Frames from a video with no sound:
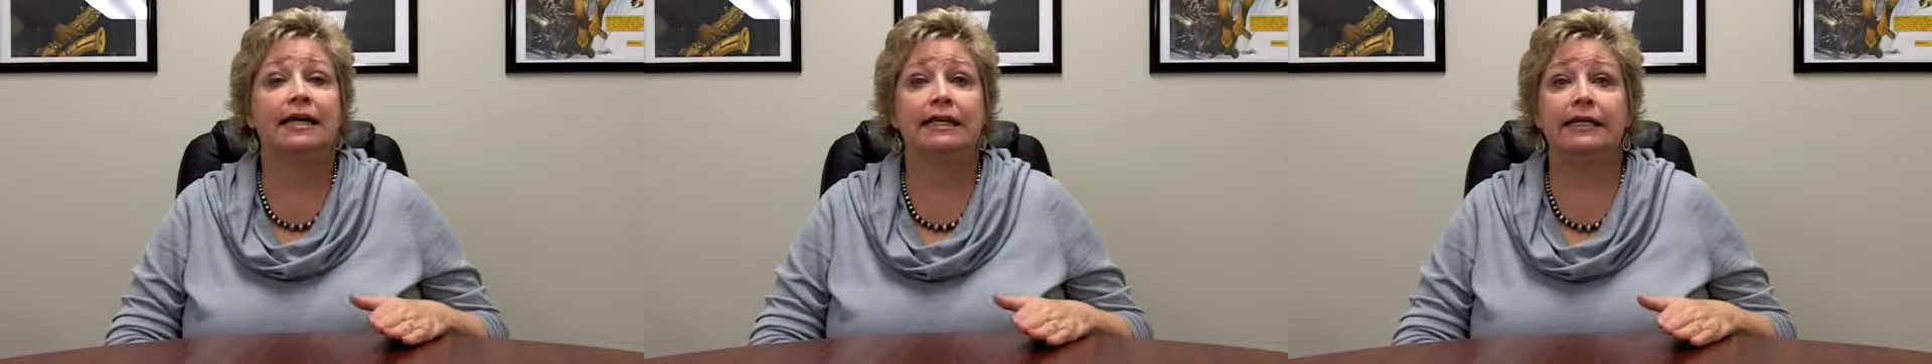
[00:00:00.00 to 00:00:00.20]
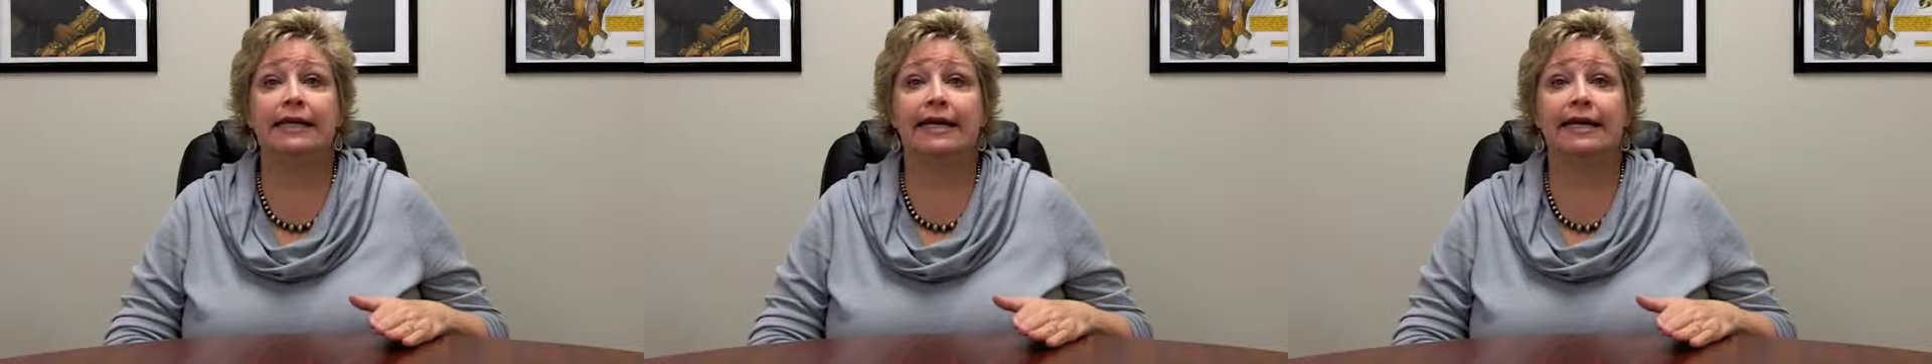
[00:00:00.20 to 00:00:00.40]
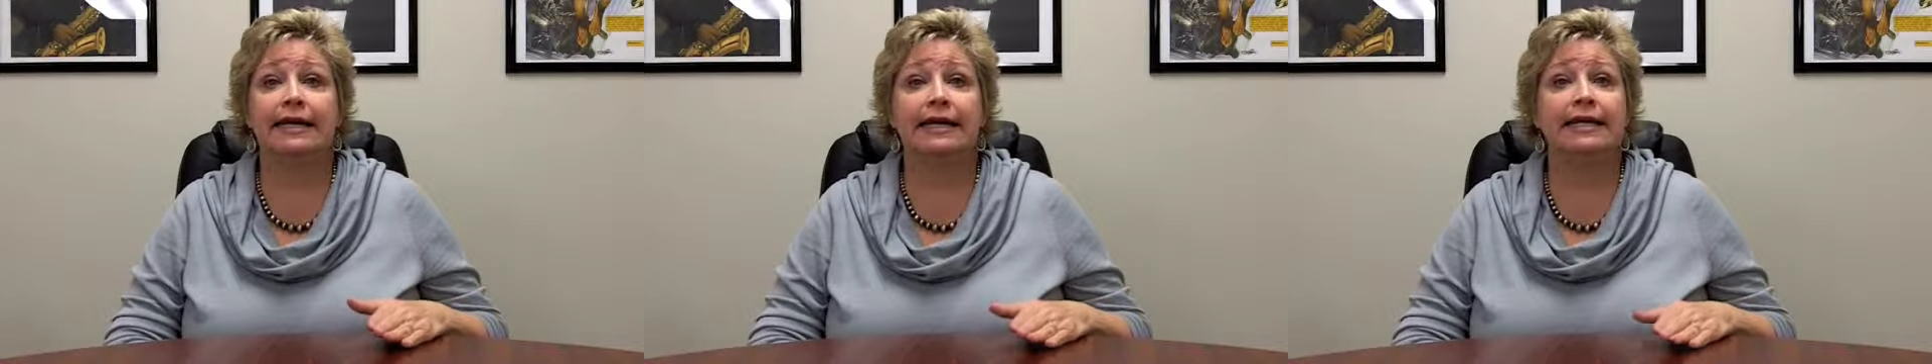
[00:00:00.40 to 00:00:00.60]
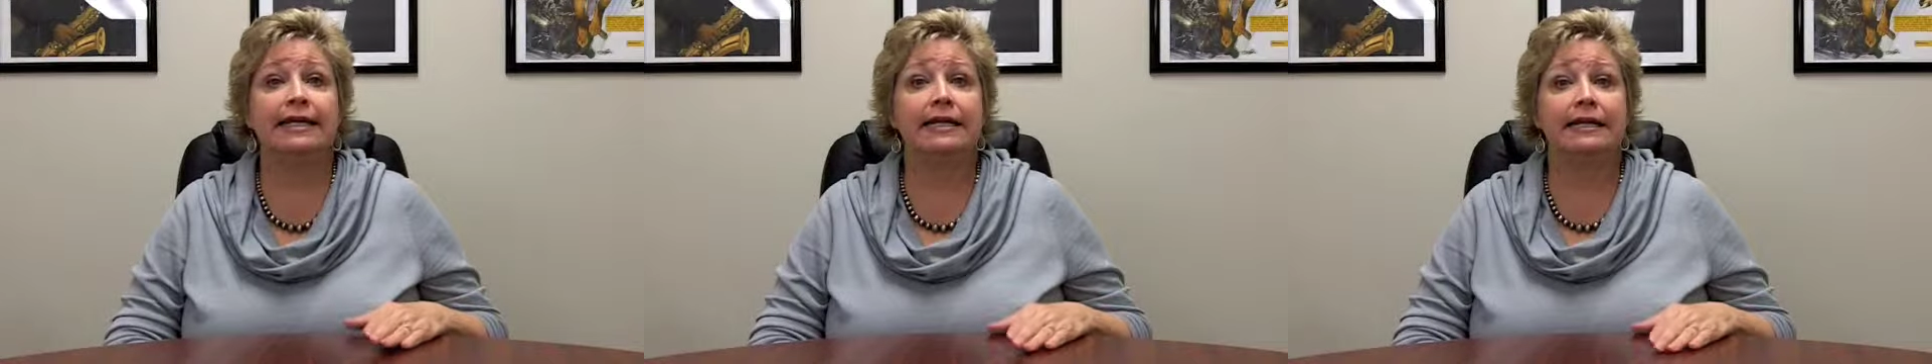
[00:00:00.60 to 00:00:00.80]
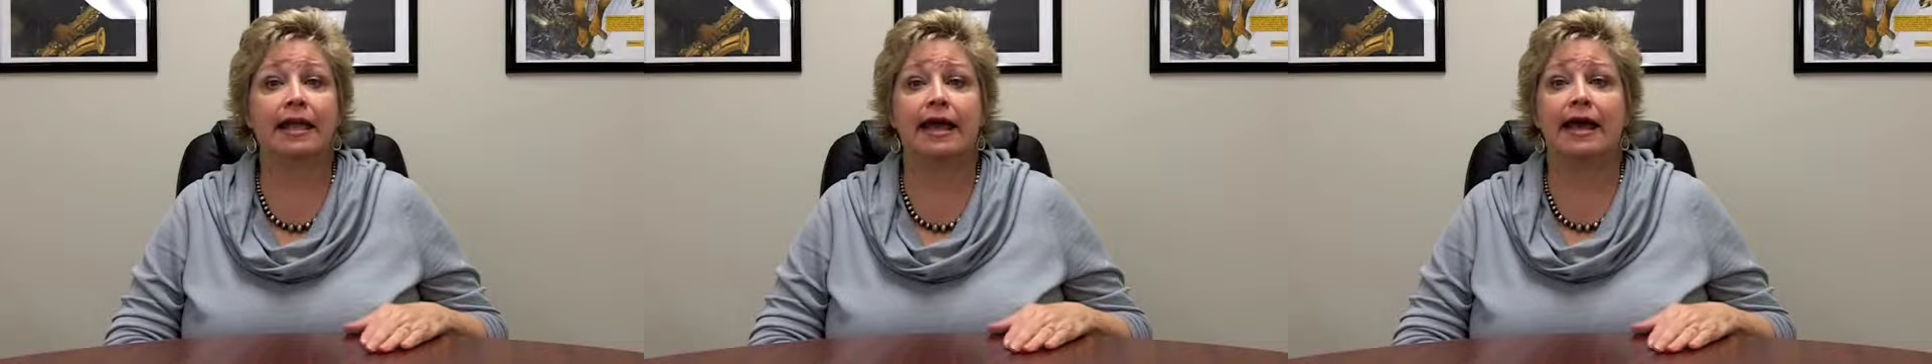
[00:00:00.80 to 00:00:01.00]
linen,
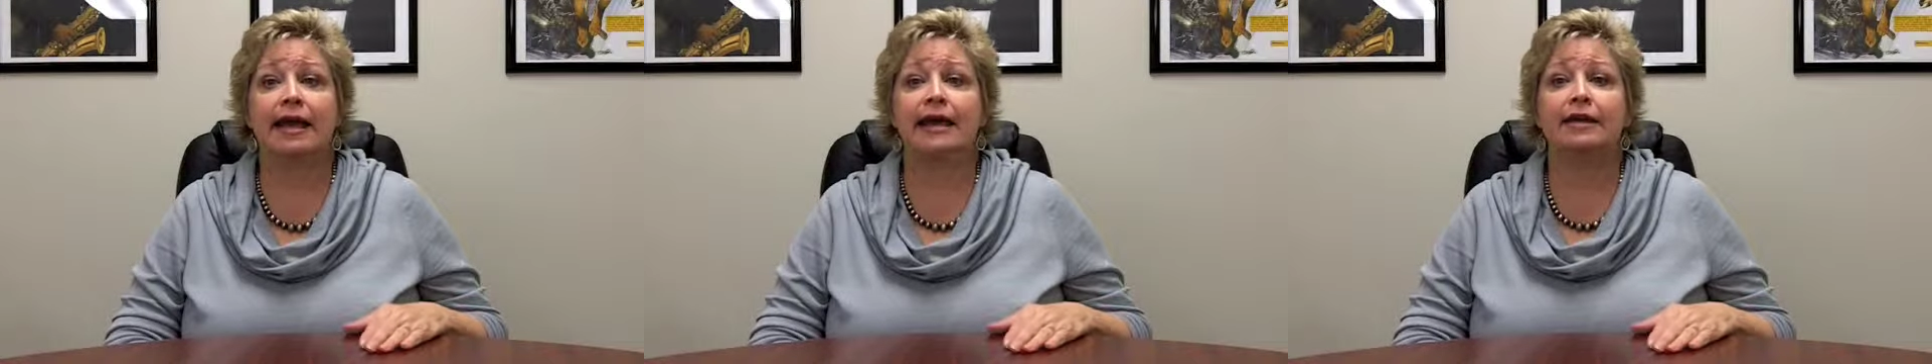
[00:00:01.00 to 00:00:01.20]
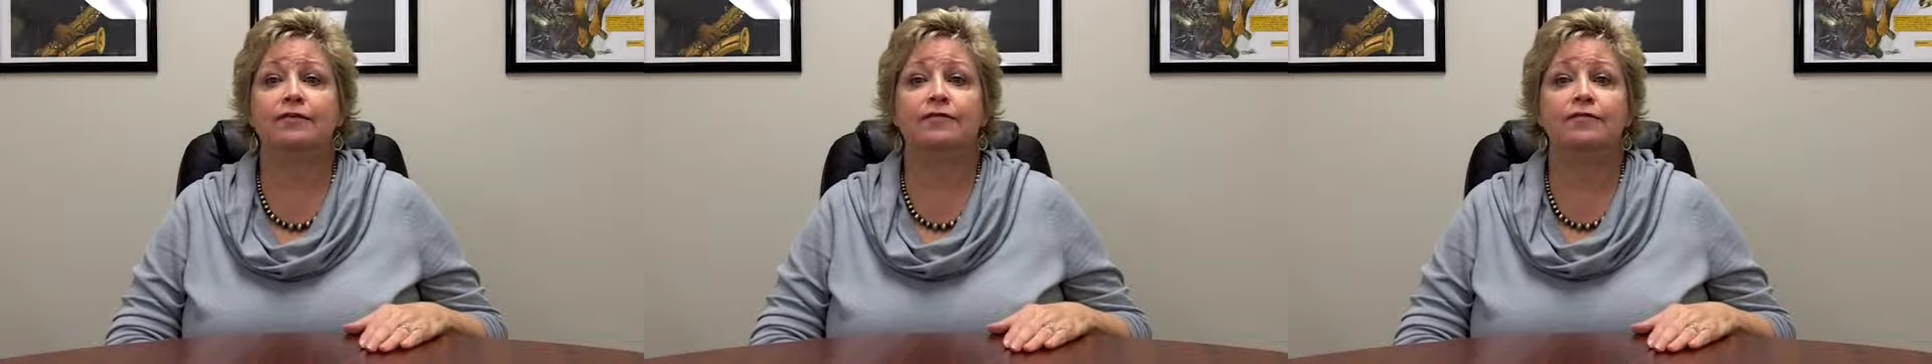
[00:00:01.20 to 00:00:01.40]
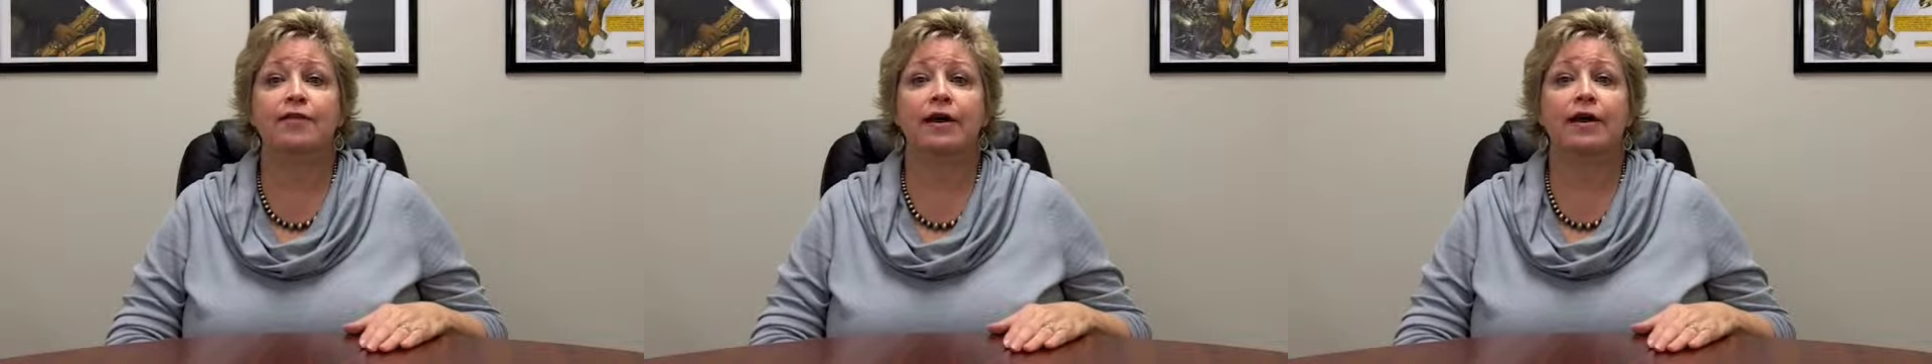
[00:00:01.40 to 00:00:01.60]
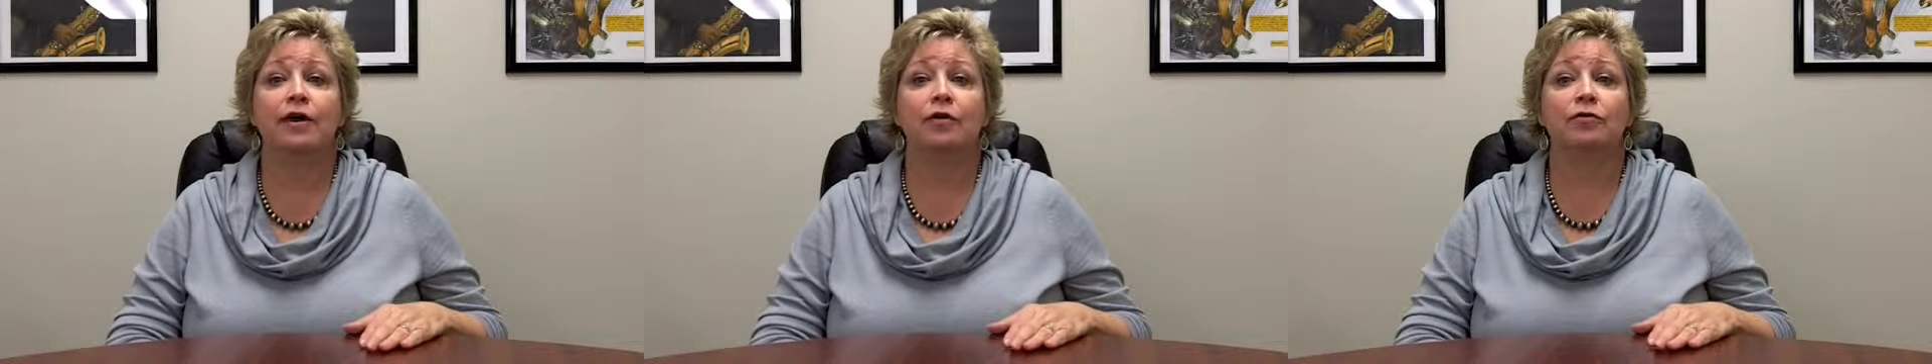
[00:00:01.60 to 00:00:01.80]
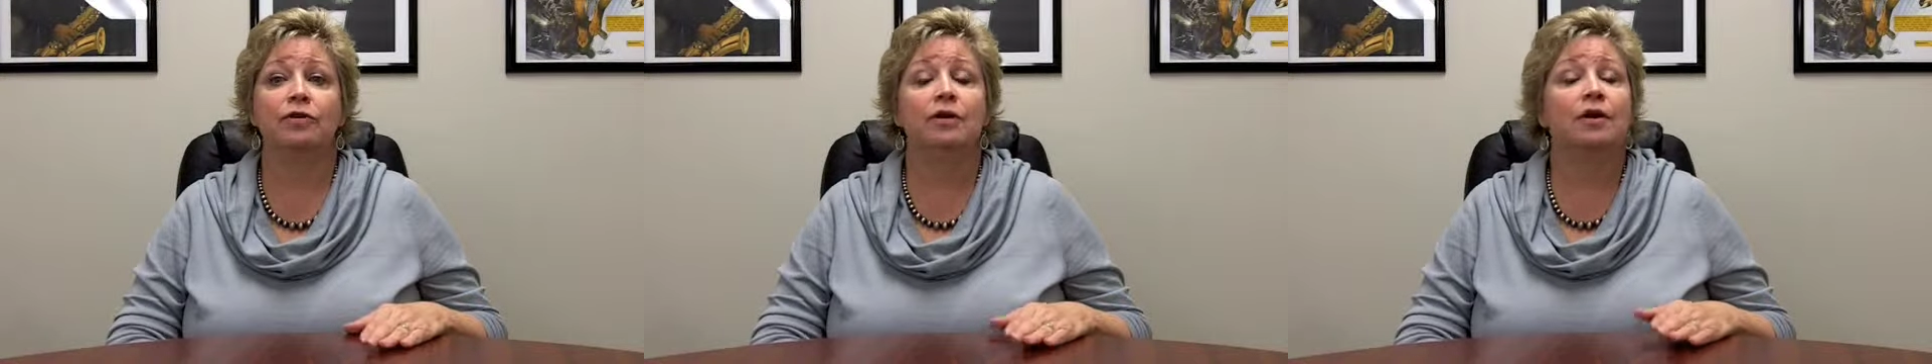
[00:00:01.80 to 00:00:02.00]
laid,
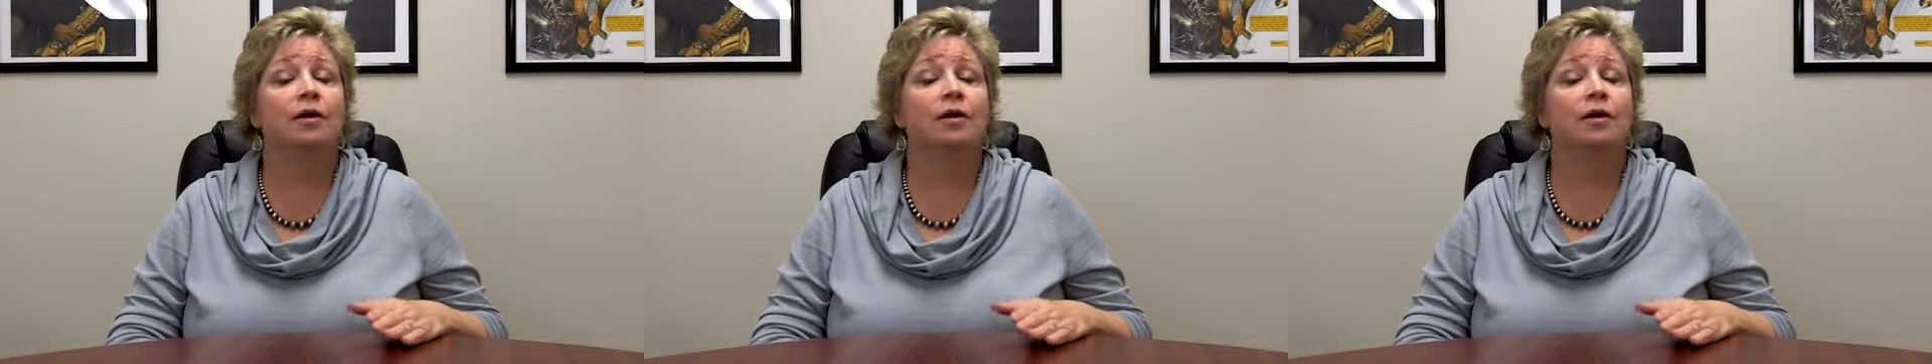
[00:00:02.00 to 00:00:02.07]
felt,